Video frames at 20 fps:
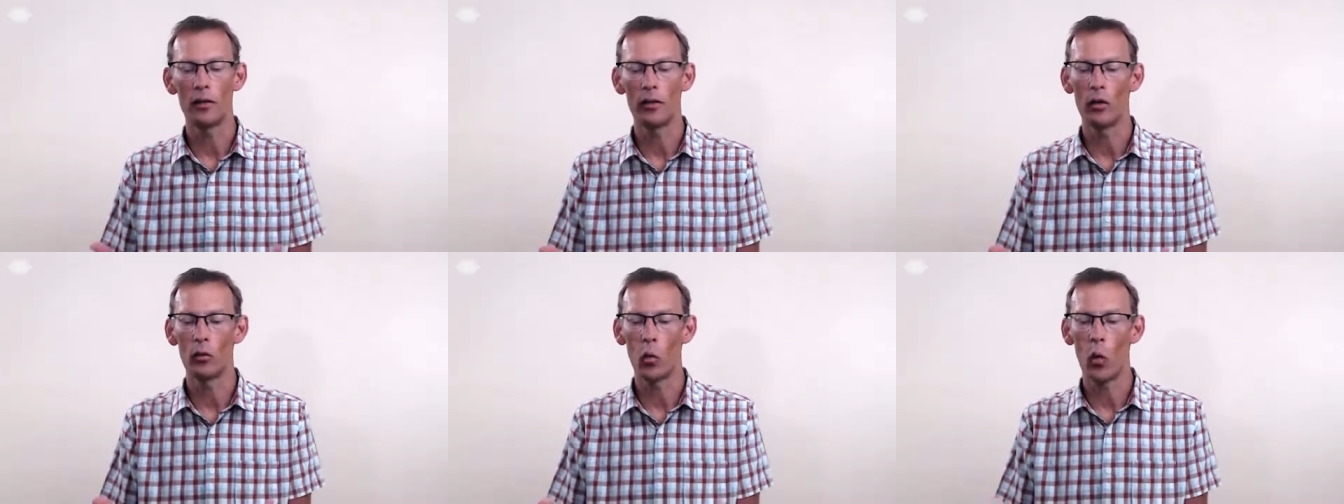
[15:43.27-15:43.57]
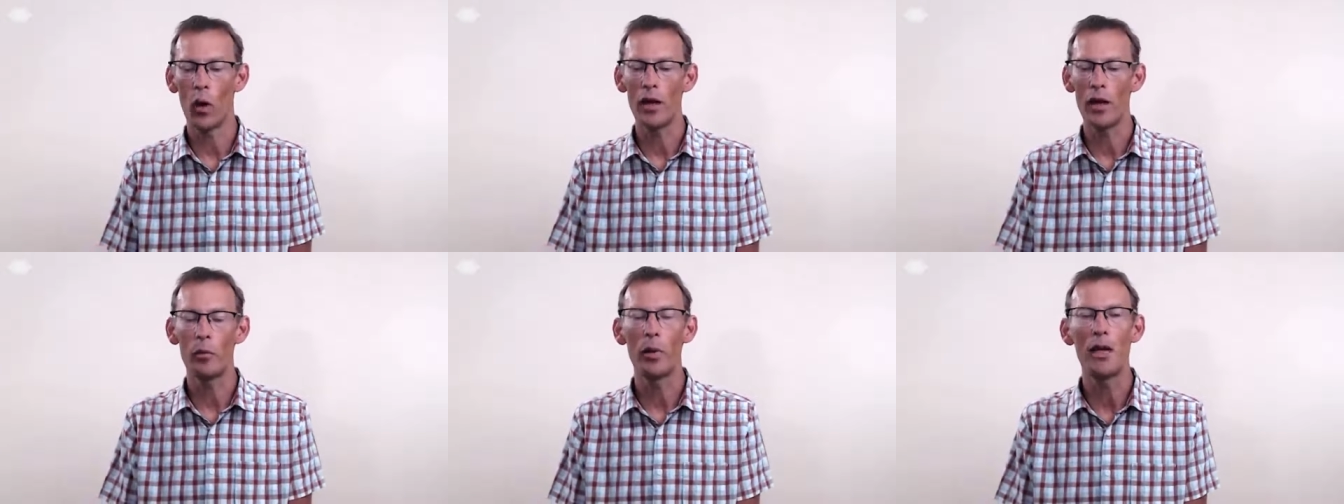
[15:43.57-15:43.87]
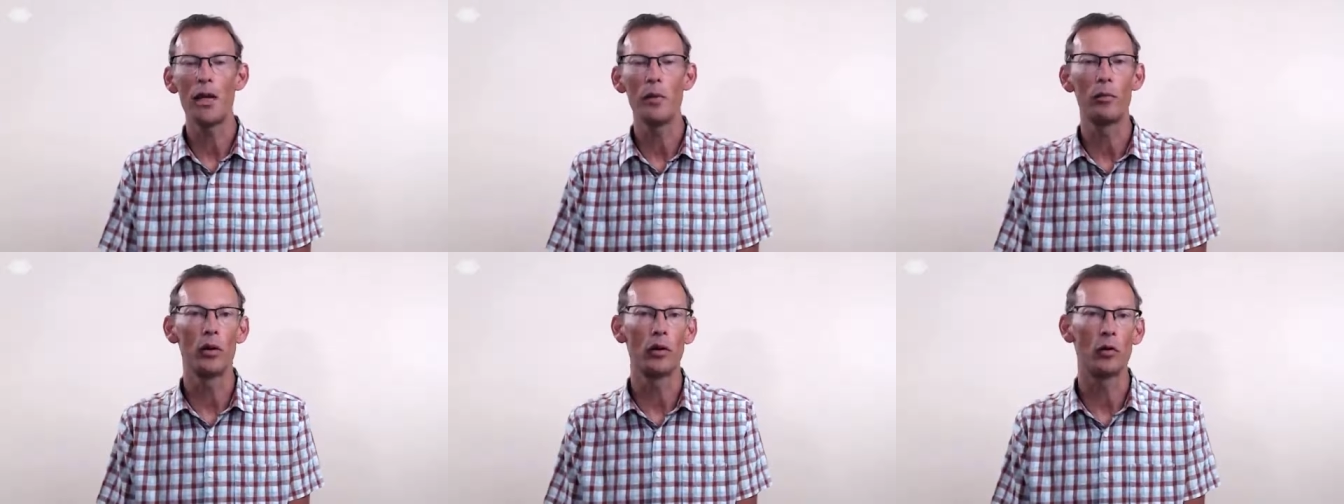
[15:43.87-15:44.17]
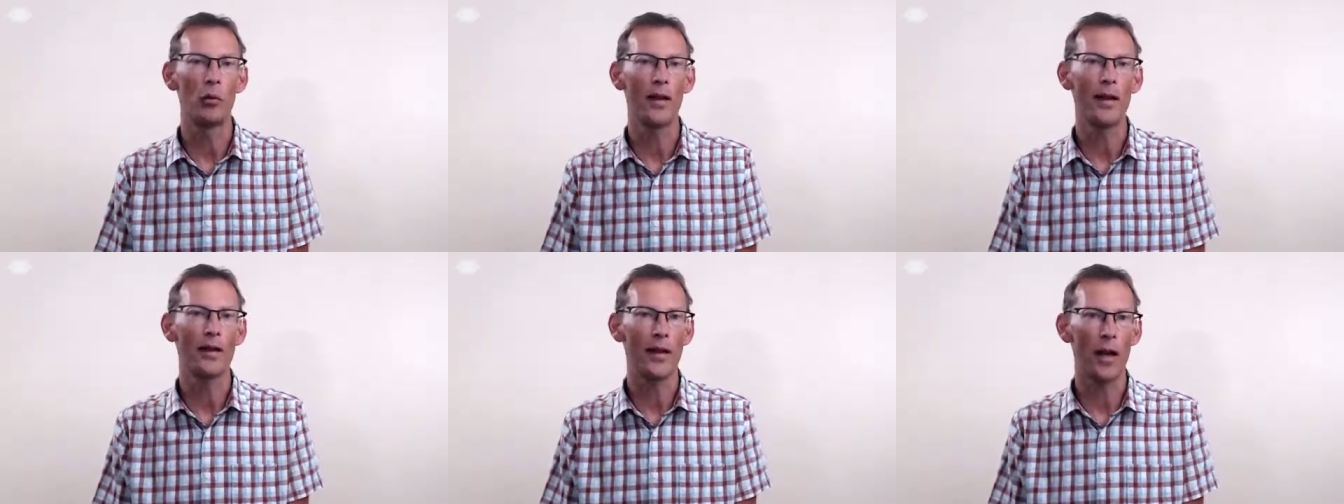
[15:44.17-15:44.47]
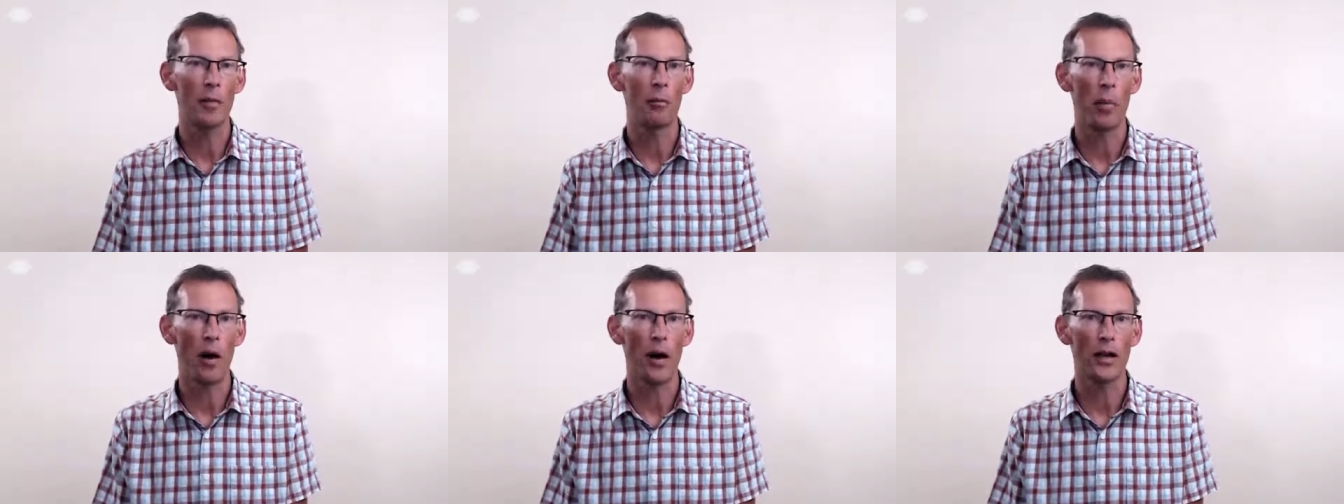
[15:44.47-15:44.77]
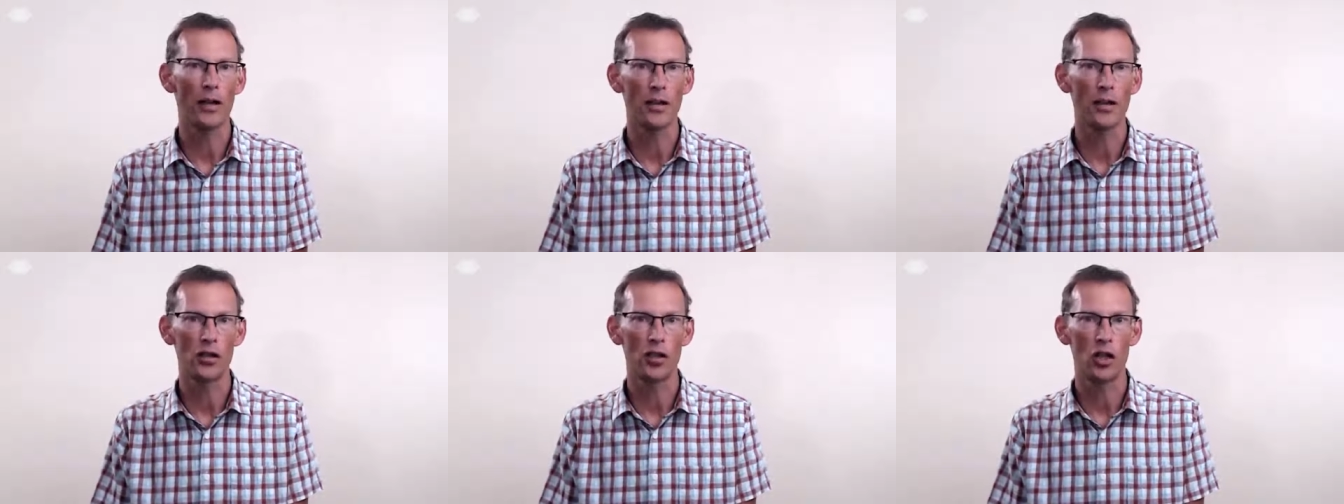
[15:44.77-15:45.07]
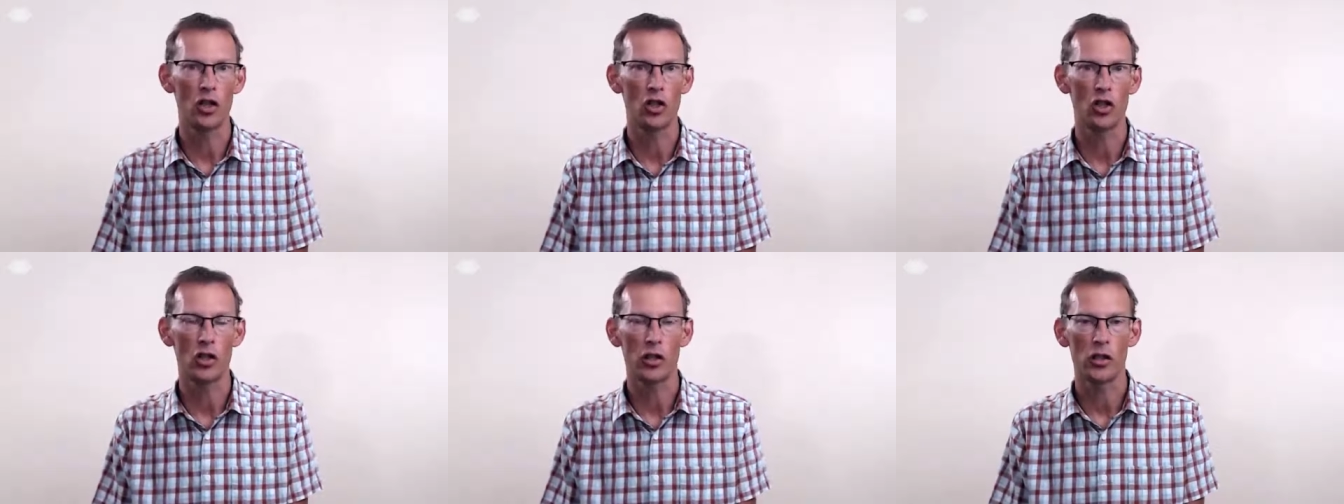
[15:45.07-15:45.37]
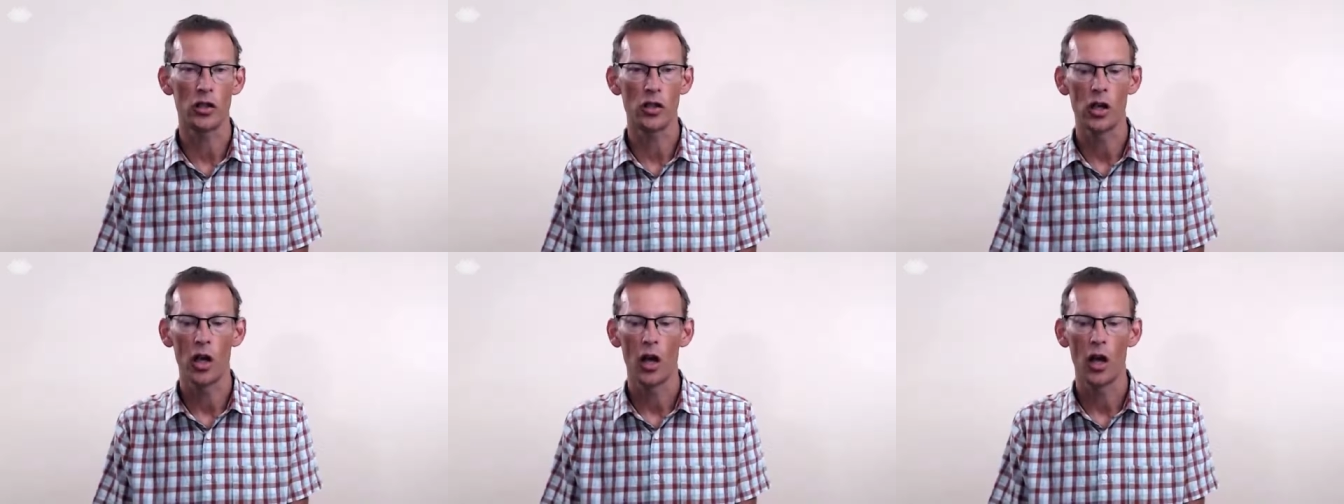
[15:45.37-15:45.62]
the way people make their buying decisions.